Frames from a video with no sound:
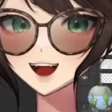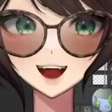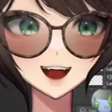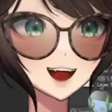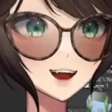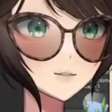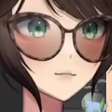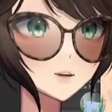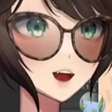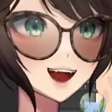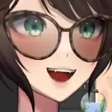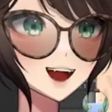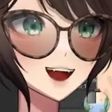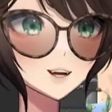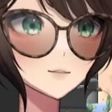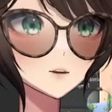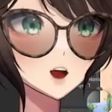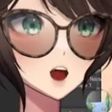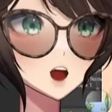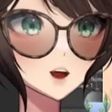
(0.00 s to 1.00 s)
My clip
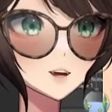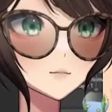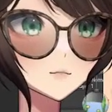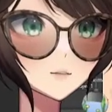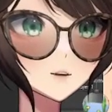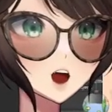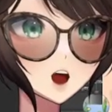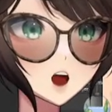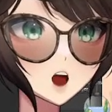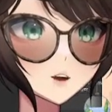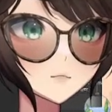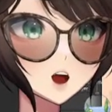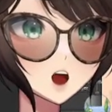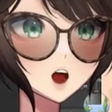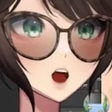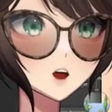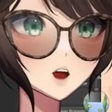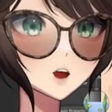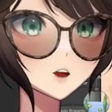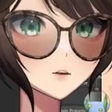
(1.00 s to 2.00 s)
always freaks out when
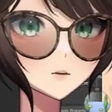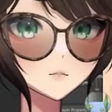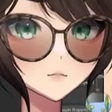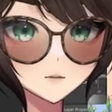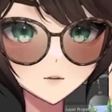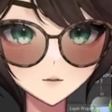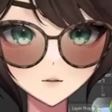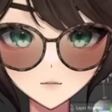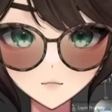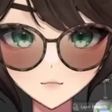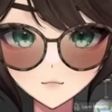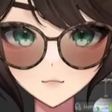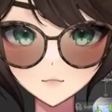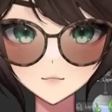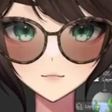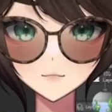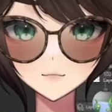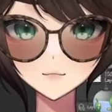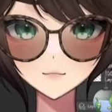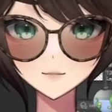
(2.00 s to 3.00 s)
I save
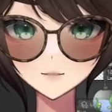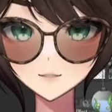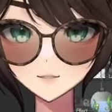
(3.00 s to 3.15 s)
too.